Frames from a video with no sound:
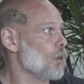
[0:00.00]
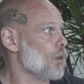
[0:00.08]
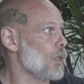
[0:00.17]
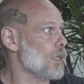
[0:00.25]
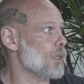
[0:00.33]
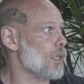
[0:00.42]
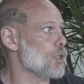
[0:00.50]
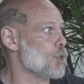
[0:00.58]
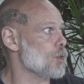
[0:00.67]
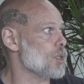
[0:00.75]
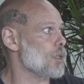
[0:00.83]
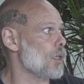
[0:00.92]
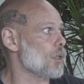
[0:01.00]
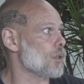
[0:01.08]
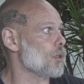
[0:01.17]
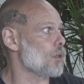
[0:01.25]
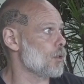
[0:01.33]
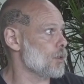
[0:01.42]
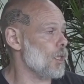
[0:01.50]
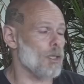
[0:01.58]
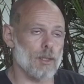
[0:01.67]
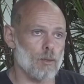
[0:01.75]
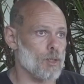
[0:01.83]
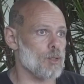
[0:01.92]
Like that, just like,
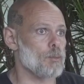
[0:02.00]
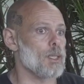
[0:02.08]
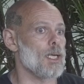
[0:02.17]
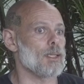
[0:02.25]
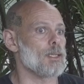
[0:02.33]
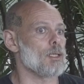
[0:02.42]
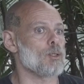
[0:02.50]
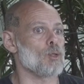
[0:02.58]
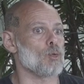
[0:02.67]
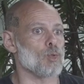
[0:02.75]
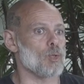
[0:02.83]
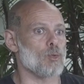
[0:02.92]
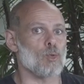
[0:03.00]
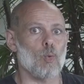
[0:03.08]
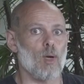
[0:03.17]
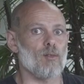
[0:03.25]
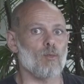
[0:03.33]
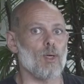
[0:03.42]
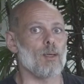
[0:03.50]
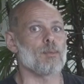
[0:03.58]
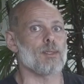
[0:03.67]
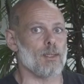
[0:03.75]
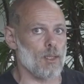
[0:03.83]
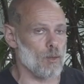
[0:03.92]
it crushes me like that, 12
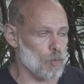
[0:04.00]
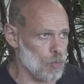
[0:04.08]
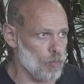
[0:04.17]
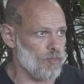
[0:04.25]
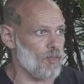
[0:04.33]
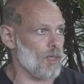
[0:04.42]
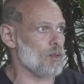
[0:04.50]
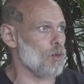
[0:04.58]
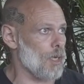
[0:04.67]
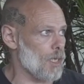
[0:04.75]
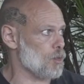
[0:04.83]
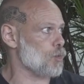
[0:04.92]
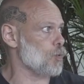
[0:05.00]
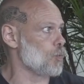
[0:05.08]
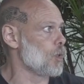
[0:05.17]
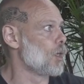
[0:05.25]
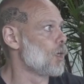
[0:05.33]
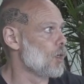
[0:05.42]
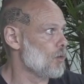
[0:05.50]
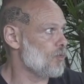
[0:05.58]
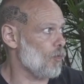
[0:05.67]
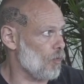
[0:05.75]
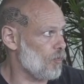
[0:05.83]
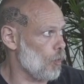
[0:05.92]
reps, and then you fight the last 2
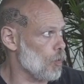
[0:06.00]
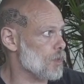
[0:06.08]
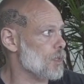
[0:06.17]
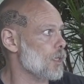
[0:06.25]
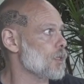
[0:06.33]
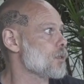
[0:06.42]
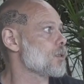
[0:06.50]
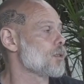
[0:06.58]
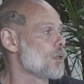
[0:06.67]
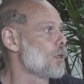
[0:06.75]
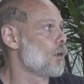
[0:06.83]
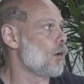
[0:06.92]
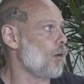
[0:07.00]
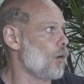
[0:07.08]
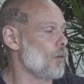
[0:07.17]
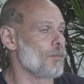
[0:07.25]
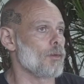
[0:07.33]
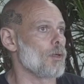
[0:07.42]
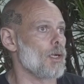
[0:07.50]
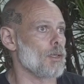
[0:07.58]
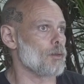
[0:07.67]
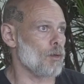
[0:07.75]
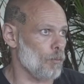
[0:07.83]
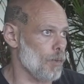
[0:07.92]
for 4 sets on
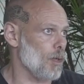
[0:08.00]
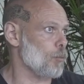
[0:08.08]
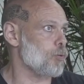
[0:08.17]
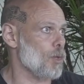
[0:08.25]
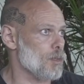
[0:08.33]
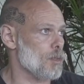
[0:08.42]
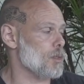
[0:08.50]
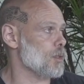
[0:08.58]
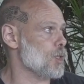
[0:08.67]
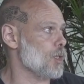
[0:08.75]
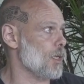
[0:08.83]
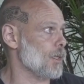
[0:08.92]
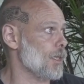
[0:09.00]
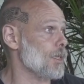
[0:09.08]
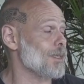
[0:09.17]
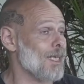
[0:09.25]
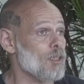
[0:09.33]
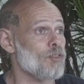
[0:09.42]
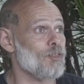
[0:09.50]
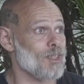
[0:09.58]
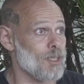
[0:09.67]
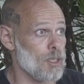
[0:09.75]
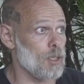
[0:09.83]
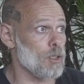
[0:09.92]
like dumbbell presses and shit like that. That
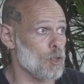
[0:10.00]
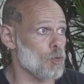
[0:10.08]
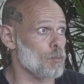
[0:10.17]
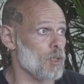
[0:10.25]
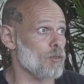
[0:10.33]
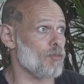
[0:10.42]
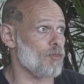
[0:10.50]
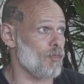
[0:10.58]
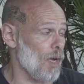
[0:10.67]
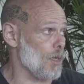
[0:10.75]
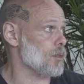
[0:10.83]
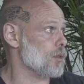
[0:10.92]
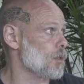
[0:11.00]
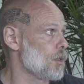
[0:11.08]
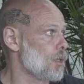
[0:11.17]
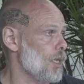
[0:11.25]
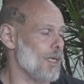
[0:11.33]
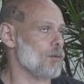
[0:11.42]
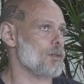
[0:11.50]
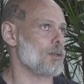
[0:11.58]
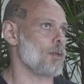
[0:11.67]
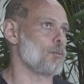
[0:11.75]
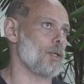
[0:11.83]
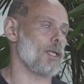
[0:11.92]
fatigues me fast. I don't think
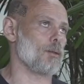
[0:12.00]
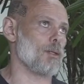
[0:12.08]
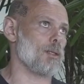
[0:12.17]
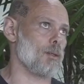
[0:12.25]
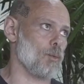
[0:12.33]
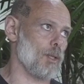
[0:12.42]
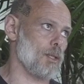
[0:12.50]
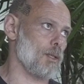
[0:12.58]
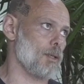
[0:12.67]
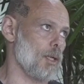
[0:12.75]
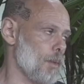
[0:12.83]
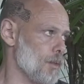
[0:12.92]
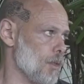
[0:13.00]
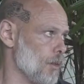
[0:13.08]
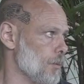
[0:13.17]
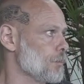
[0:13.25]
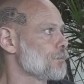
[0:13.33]
my body understands what is it that I'm asking.